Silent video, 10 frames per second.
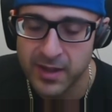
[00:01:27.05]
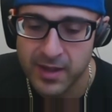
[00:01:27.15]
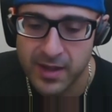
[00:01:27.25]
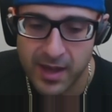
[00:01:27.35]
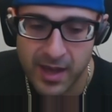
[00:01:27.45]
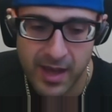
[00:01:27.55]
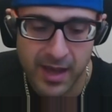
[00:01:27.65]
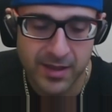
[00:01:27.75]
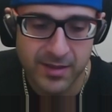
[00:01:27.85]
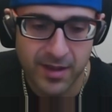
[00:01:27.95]

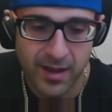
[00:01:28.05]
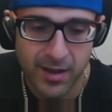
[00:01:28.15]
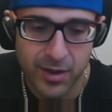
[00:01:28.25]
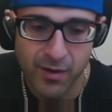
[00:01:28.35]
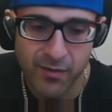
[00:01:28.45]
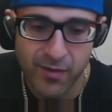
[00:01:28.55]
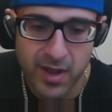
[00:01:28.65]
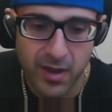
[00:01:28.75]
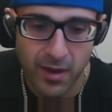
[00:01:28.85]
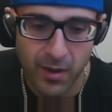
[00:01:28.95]
And your
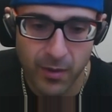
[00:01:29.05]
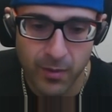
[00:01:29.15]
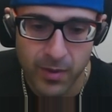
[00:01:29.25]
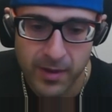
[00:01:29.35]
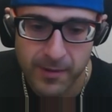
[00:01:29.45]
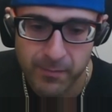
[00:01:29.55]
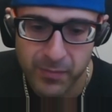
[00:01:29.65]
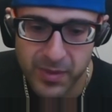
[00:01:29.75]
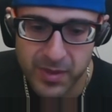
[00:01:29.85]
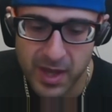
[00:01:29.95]
video
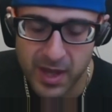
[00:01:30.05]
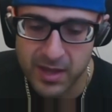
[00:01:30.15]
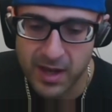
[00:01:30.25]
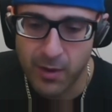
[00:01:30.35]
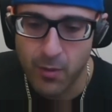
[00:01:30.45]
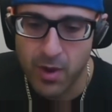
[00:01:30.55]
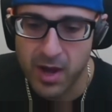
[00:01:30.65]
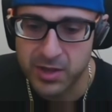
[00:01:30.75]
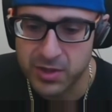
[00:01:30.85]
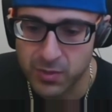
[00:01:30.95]
that I
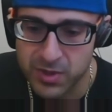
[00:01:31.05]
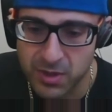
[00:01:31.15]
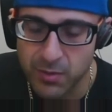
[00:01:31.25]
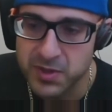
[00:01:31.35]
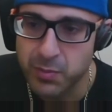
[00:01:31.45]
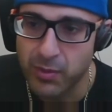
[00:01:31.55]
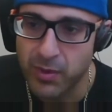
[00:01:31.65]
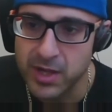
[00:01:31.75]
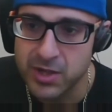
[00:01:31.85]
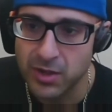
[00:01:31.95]
watched was so
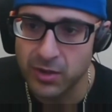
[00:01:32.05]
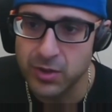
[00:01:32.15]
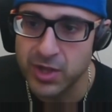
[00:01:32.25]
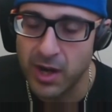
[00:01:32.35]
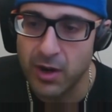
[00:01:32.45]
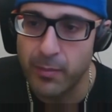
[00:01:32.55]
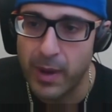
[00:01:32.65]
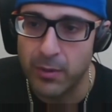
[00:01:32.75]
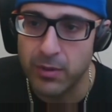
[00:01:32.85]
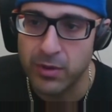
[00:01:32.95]
inspirational. You shared
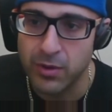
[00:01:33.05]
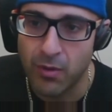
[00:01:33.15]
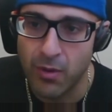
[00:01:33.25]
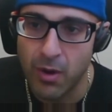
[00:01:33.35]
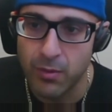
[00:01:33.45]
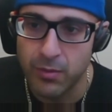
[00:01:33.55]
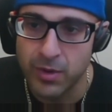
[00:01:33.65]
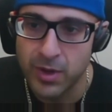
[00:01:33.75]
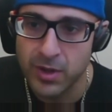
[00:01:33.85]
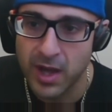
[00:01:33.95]
about your own
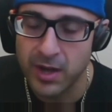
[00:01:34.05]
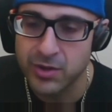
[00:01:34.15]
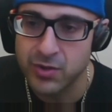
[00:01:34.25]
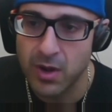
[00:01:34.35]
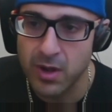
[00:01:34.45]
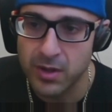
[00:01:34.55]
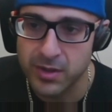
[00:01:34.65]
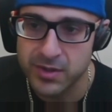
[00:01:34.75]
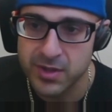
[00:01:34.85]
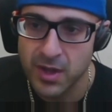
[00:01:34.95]
kind of
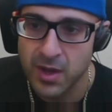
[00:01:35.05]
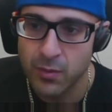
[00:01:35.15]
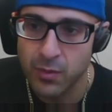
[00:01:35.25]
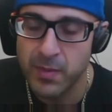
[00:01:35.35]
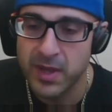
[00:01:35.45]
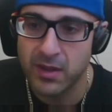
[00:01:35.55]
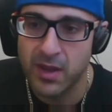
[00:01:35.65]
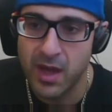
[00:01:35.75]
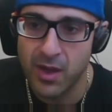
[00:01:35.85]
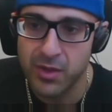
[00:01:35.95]
struggles with mental
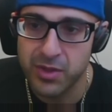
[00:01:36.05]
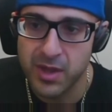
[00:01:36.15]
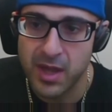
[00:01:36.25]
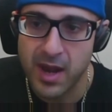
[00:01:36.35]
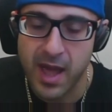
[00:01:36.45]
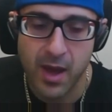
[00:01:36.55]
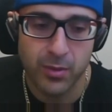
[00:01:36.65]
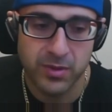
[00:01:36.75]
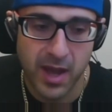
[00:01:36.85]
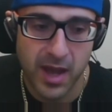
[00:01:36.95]
health and
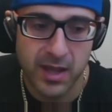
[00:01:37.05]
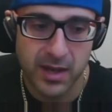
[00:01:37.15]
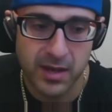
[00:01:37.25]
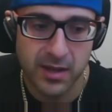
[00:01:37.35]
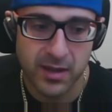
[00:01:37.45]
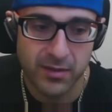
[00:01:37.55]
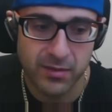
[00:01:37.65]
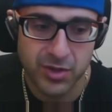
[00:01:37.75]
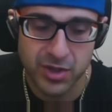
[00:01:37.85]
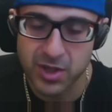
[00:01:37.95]
how diet
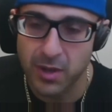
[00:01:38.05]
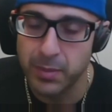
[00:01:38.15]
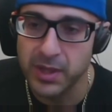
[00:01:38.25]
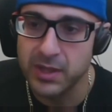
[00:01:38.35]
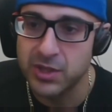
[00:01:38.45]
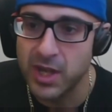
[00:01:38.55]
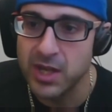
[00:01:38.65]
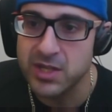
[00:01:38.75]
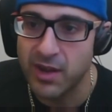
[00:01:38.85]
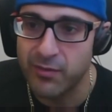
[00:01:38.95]
just completely
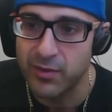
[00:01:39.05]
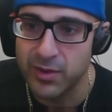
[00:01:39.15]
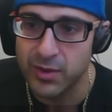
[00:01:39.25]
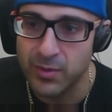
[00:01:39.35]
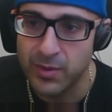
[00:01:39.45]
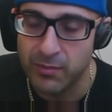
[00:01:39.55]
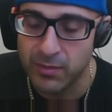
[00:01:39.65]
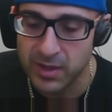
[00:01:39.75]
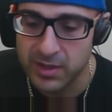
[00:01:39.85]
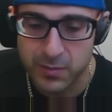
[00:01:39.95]
changed that for you. And it
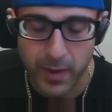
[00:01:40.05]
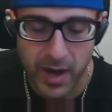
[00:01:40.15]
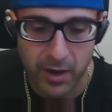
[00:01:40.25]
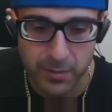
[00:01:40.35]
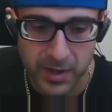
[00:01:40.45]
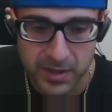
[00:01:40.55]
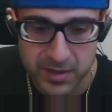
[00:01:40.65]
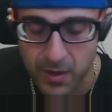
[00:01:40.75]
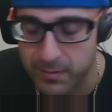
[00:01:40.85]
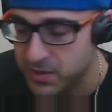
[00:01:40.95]
really inspired me.
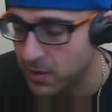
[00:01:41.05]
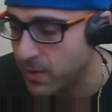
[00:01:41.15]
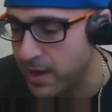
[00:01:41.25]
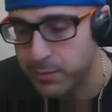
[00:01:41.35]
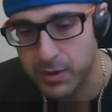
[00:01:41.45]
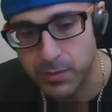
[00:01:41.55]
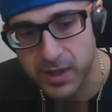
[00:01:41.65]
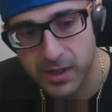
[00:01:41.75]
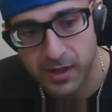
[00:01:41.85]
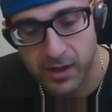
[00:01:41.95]
So I'm so happy to
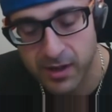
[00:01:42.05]
be here.